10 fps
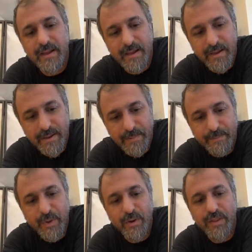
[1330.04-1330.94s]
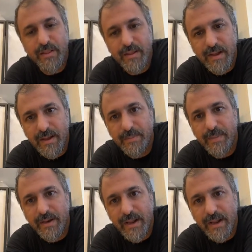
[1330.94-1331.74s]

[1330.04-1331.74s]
all the time, and